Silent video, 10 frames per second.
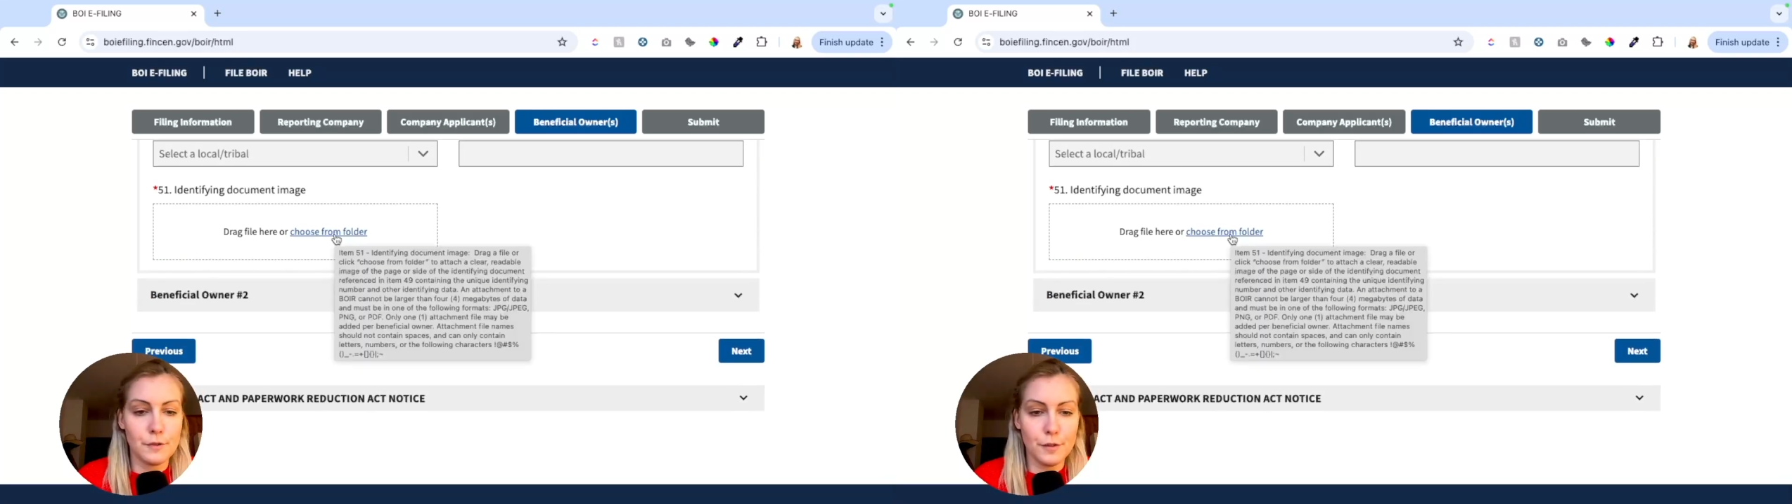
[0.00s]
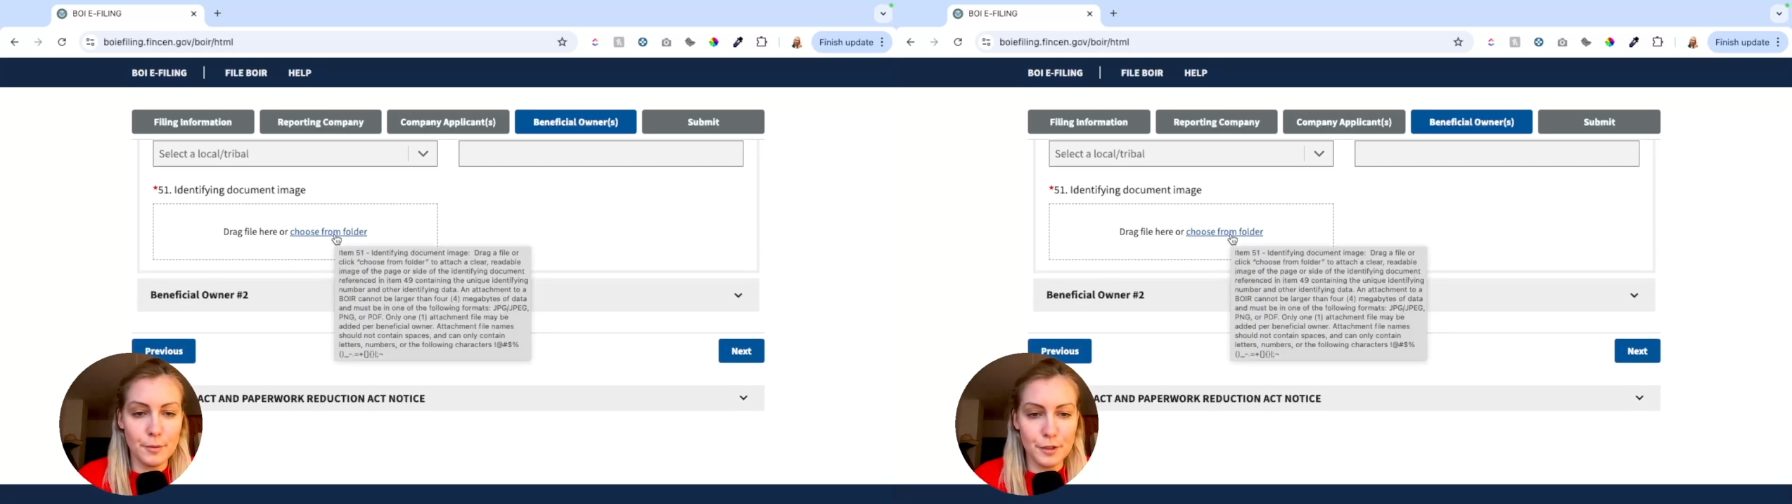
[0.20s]

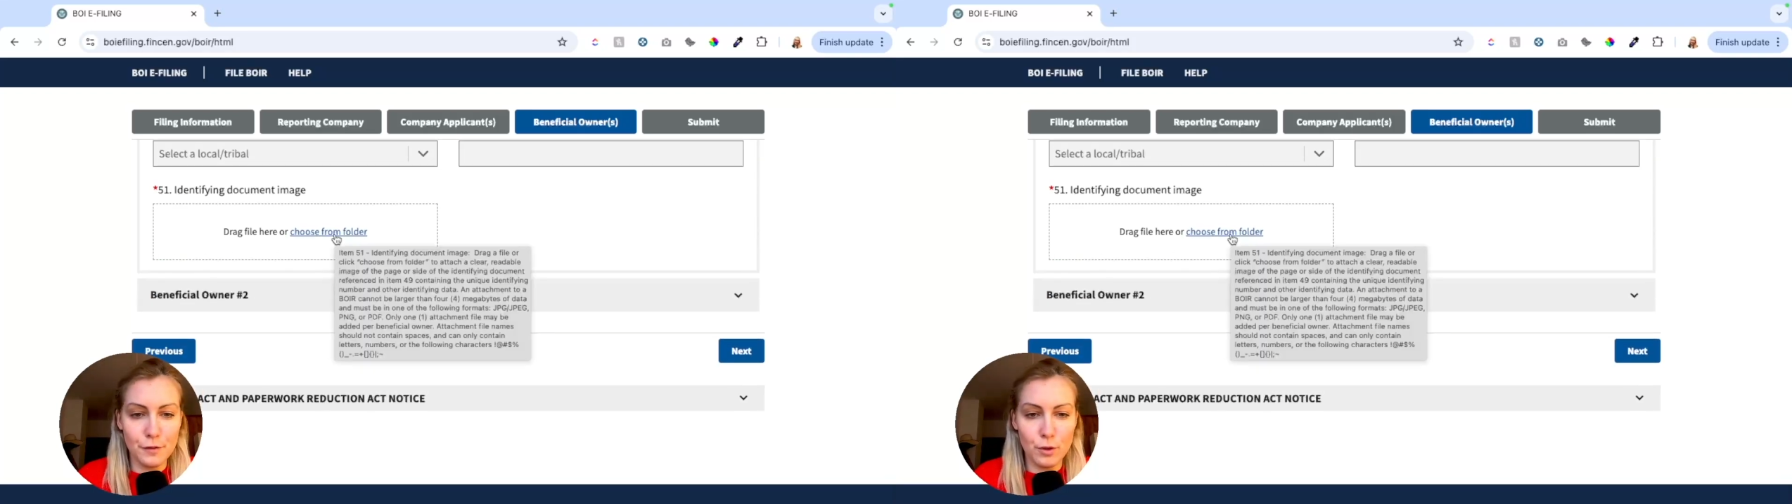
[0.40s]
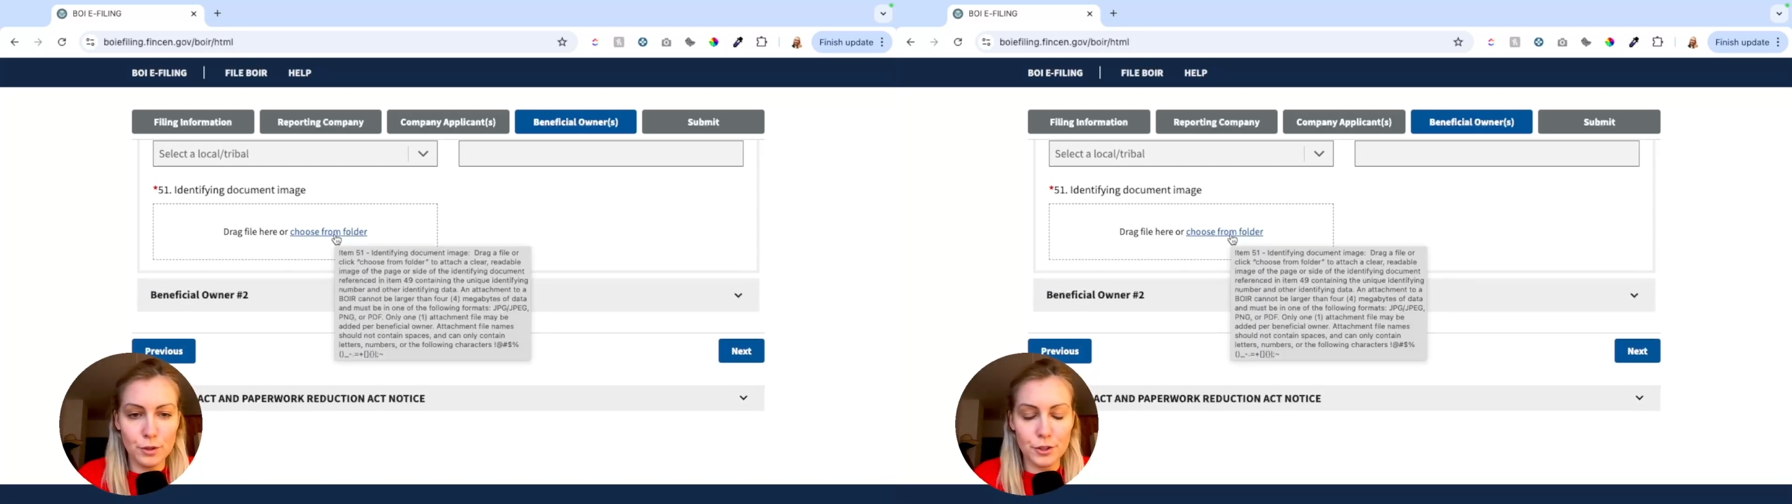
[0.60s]
from the
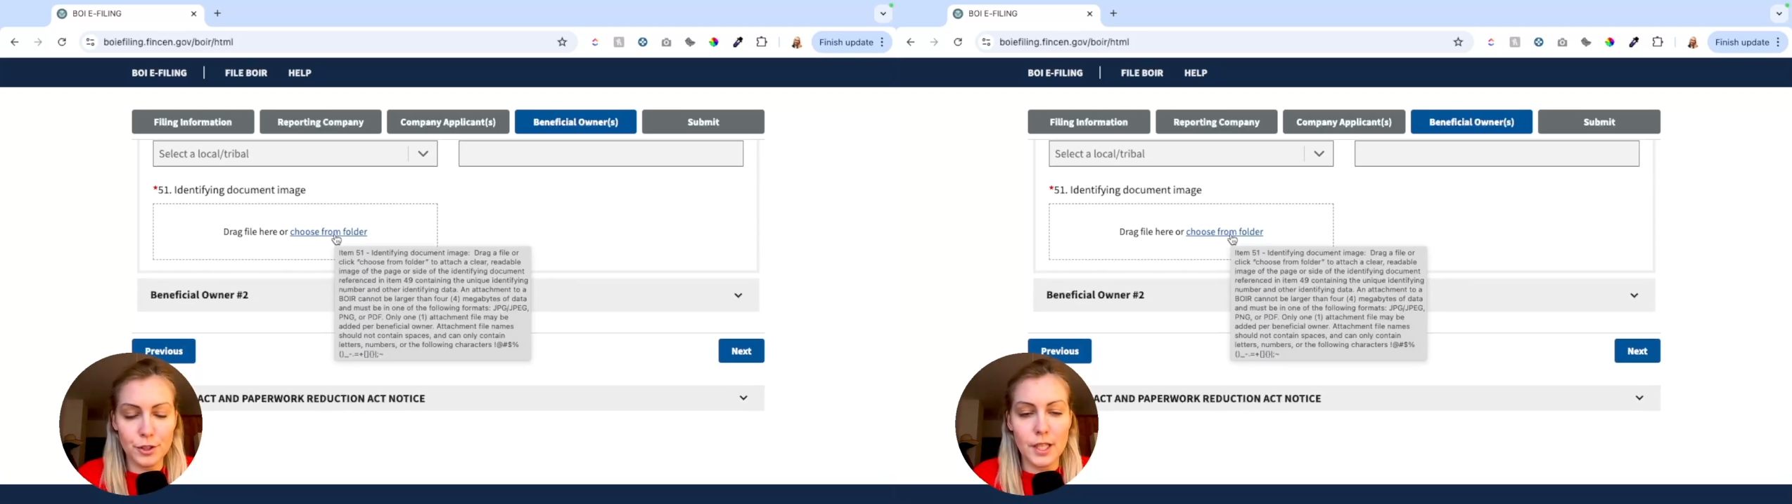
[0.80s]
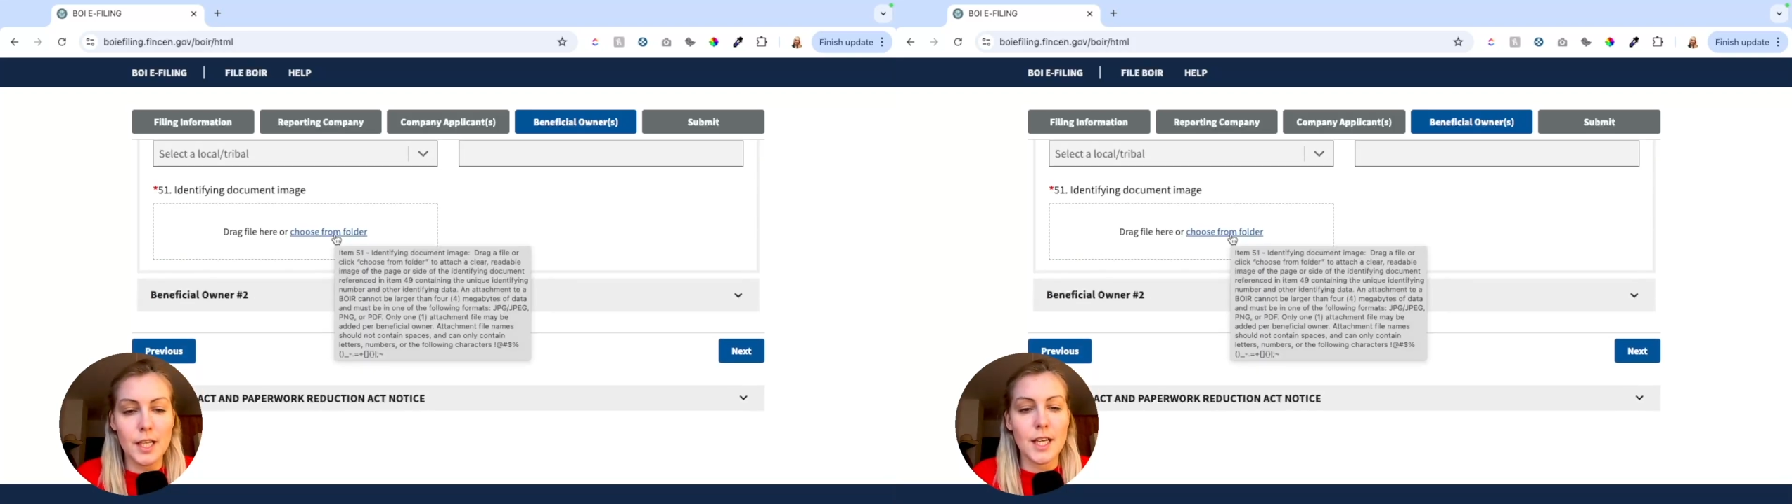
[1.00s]

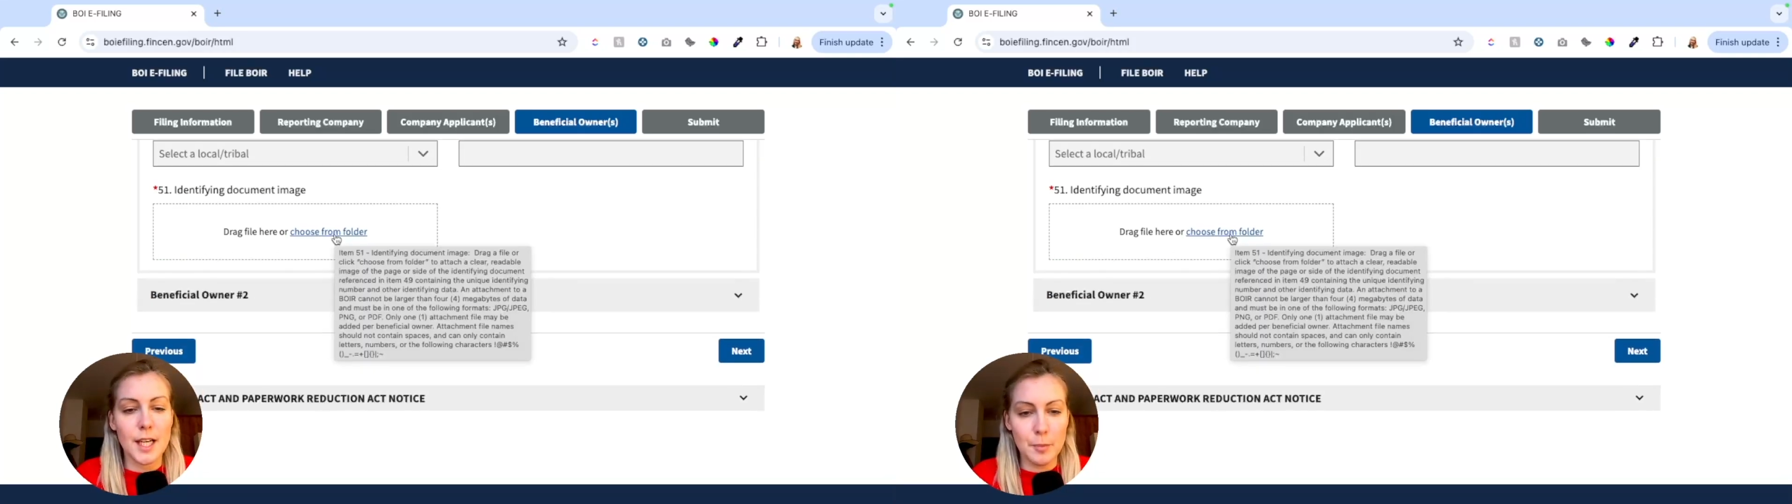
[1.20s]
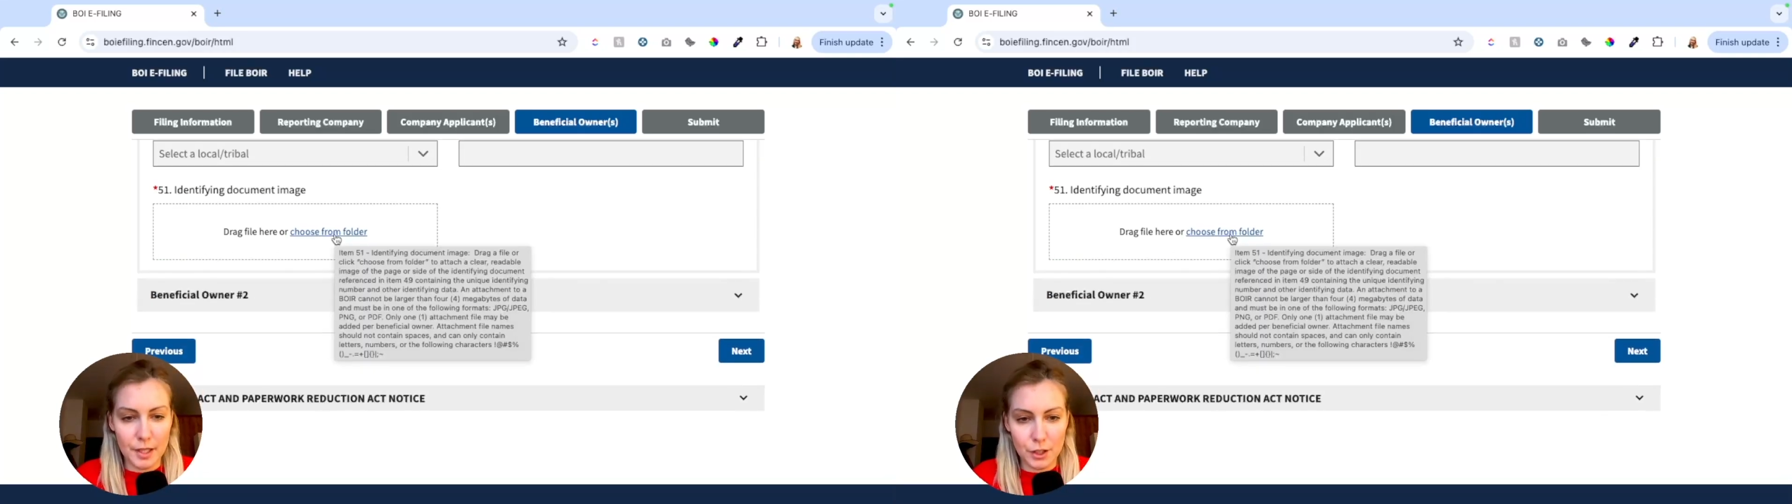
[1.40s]
folder
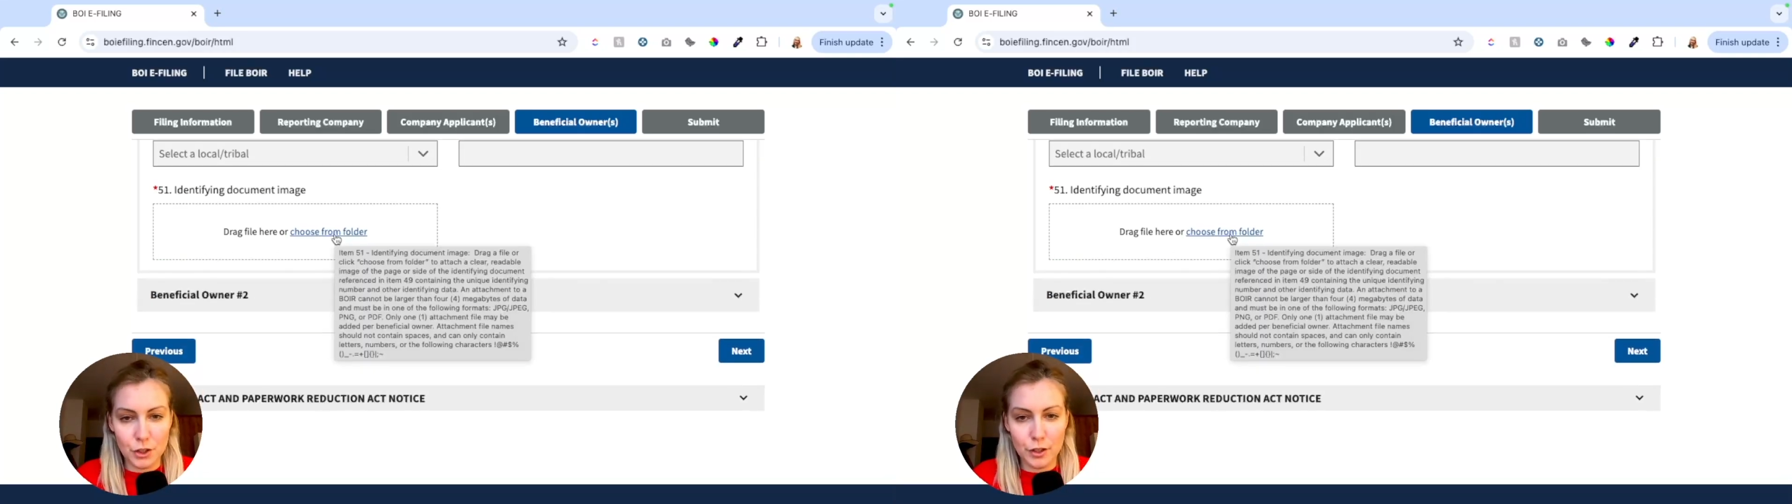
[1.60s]
a picture of